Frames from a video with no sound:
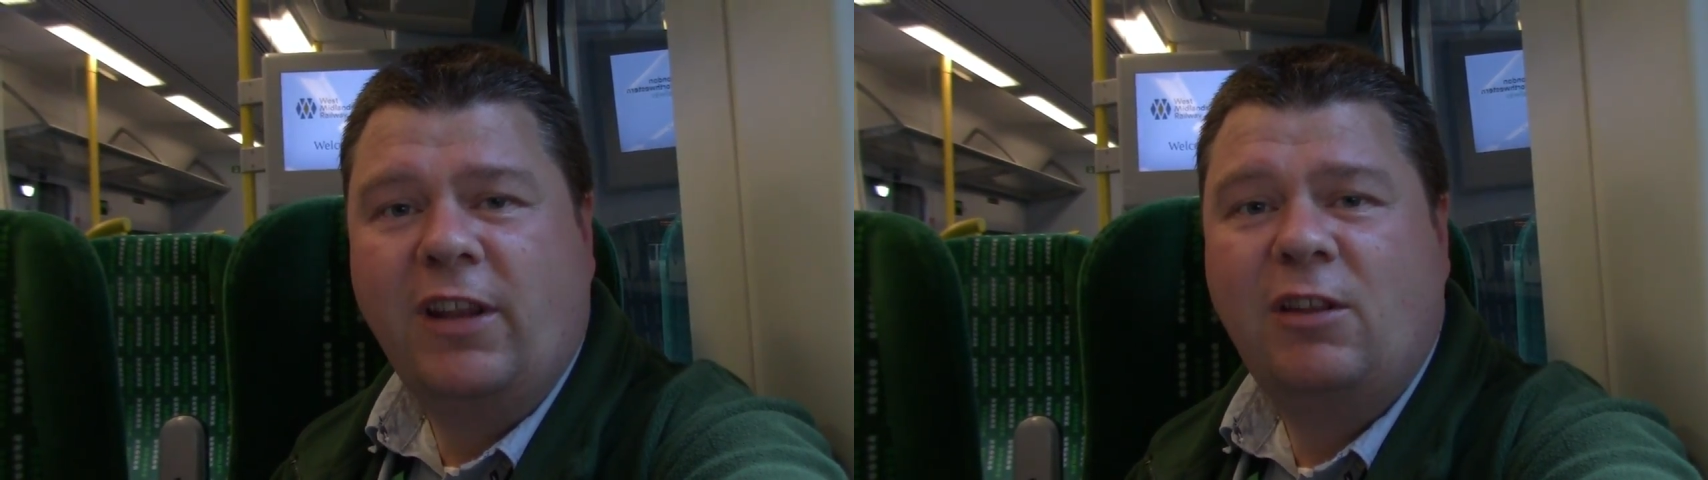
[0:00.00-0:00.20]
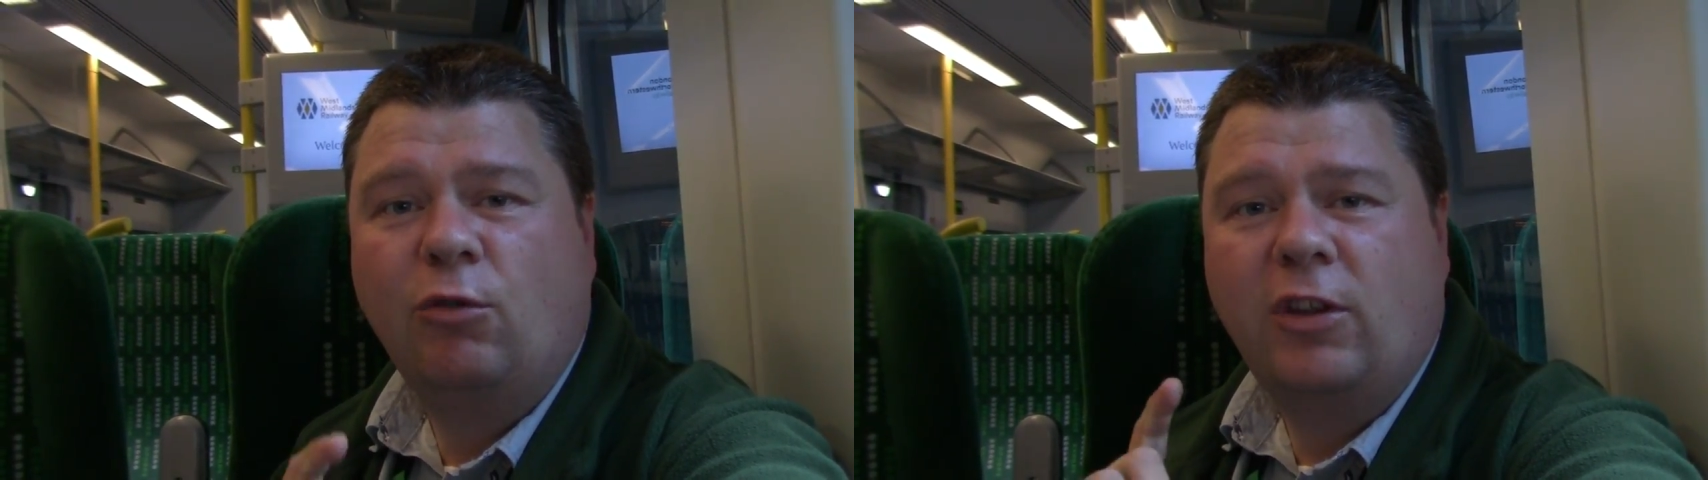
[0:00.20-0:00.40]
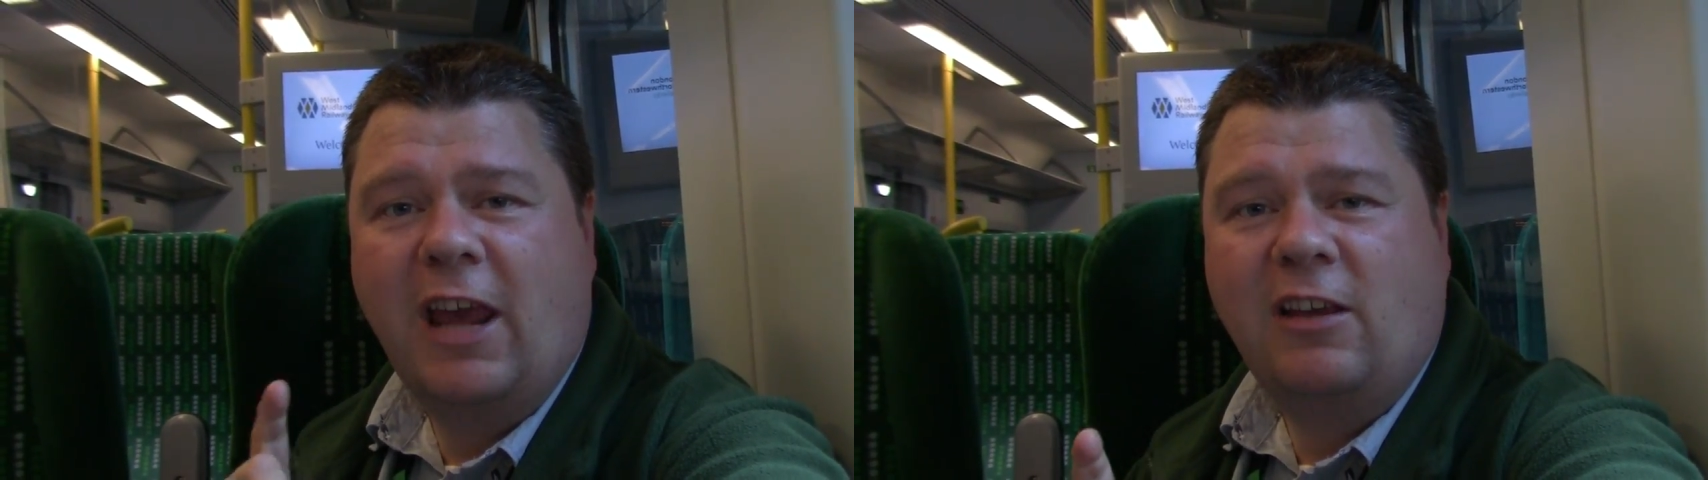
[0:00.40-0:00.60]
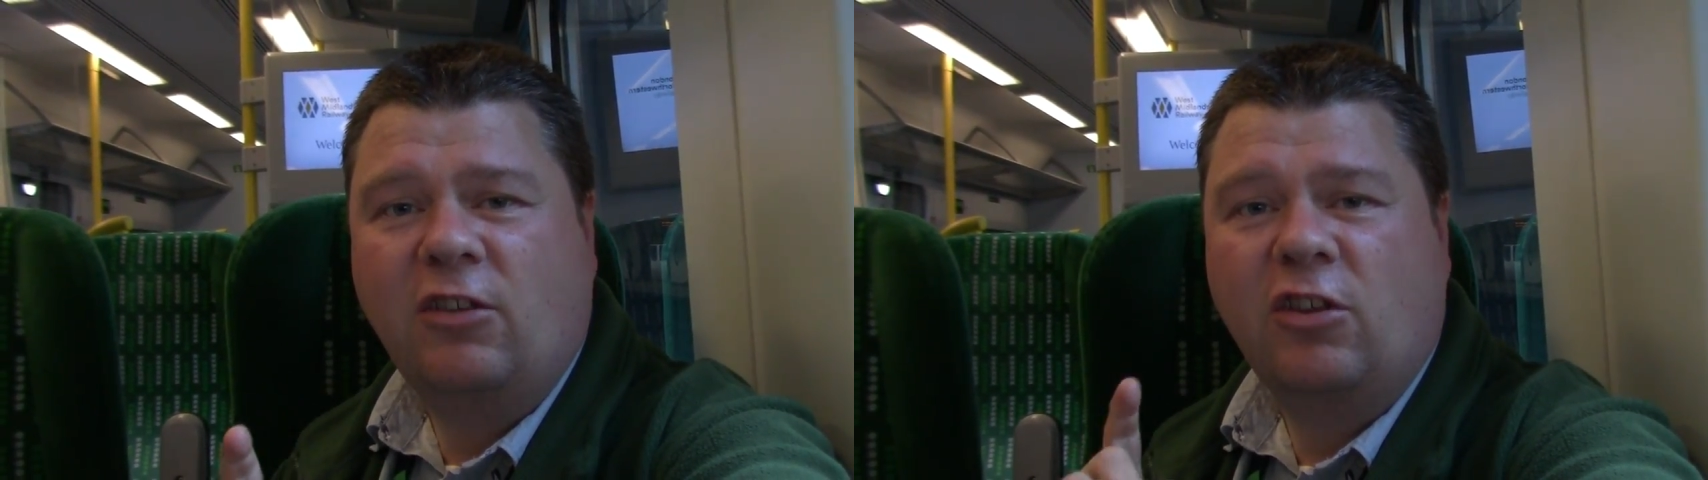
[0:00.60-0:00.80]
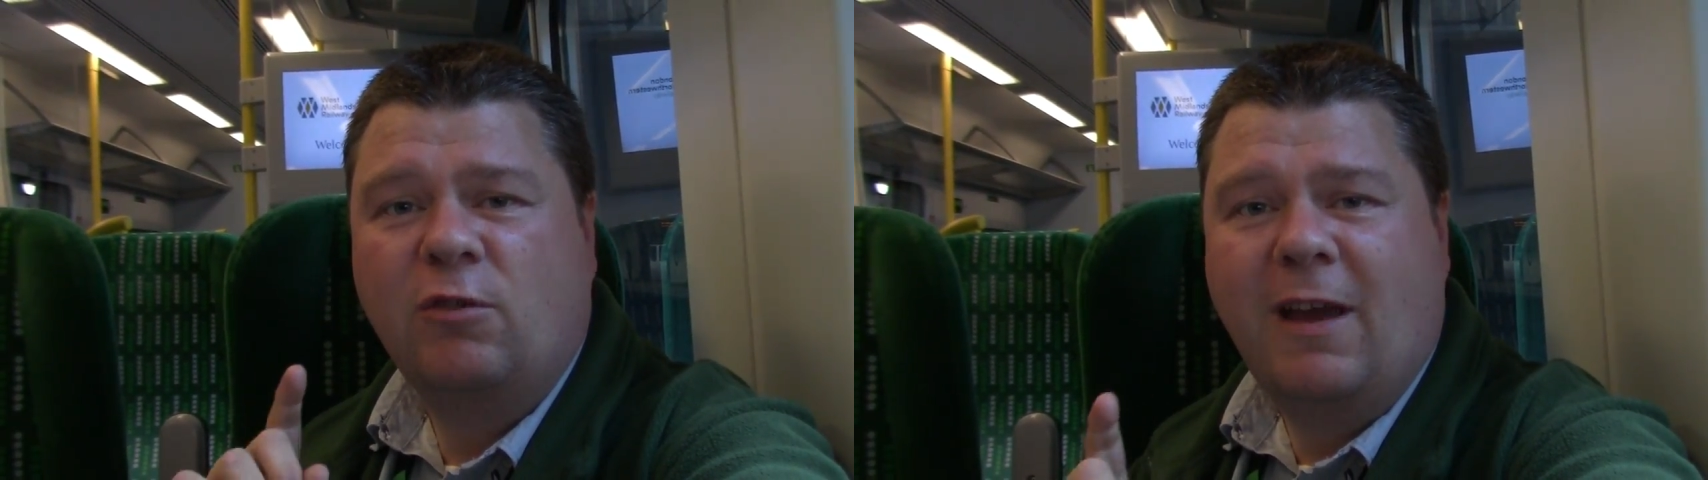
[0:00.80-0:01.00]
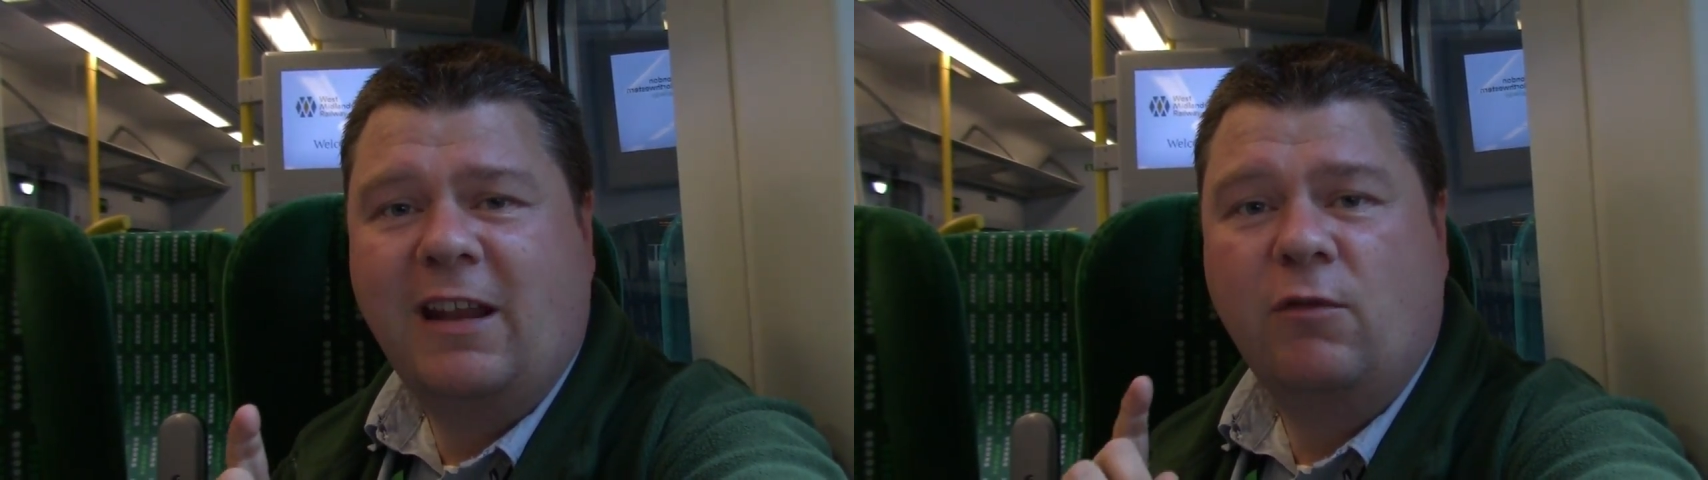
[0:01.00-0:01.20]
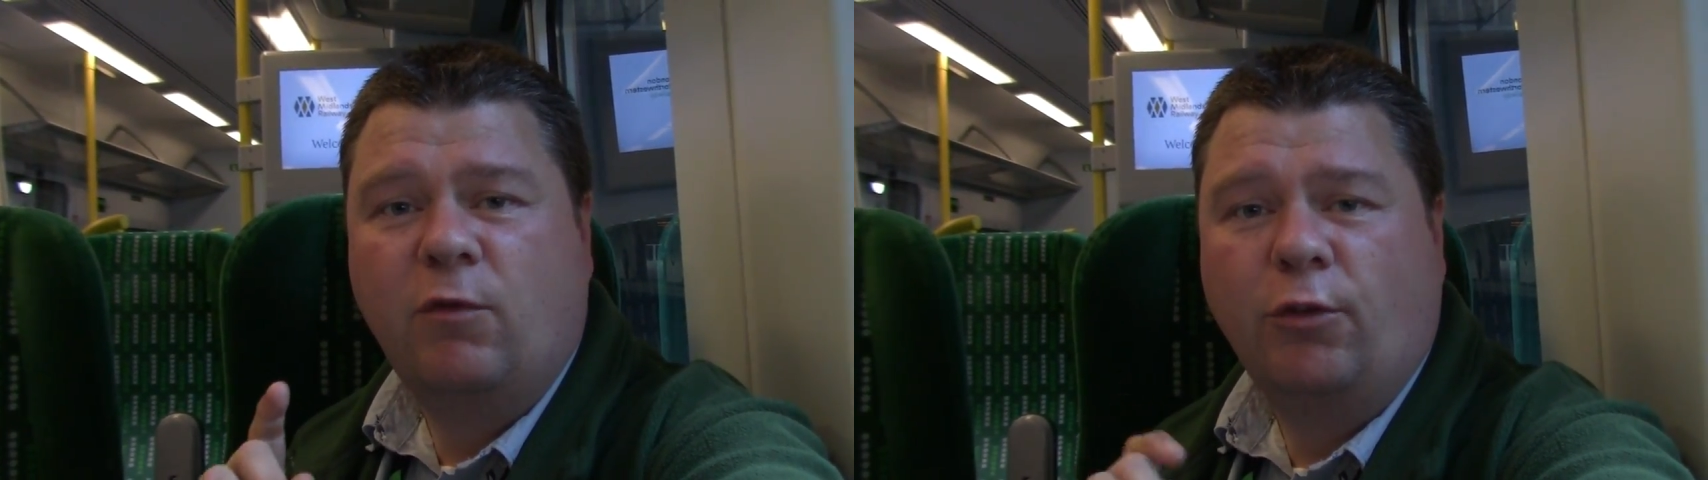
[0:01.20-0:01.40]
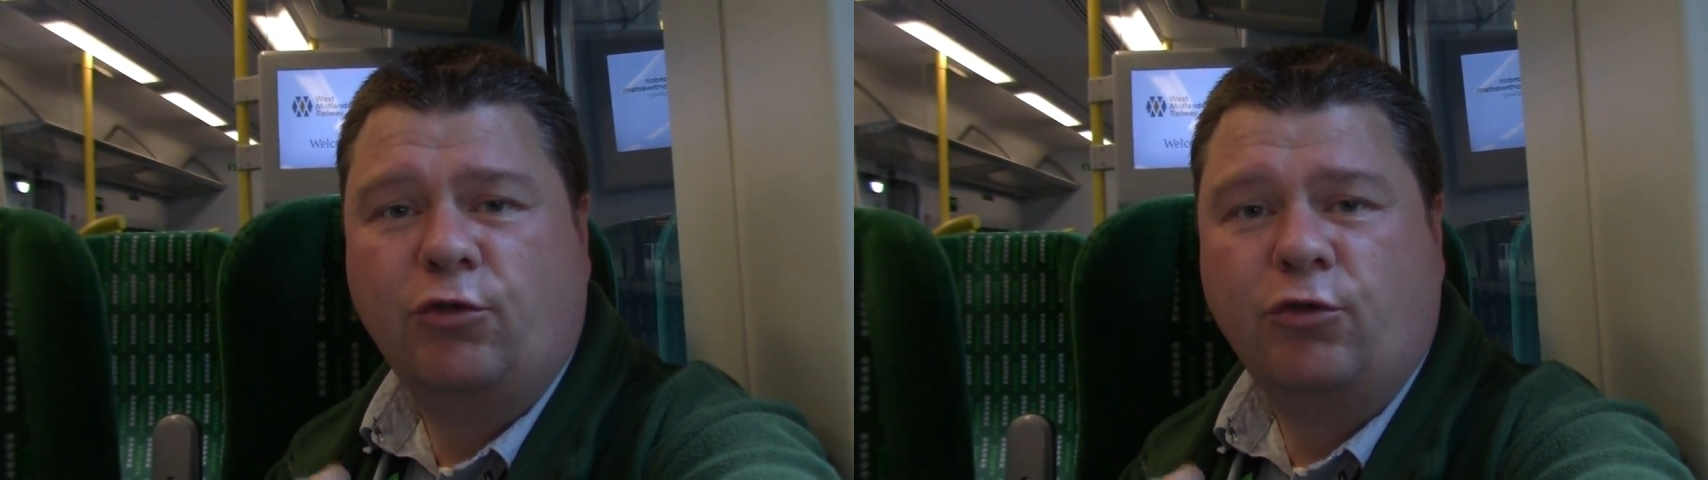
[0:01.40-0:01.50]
and this will take us to Smethwick and Rolfe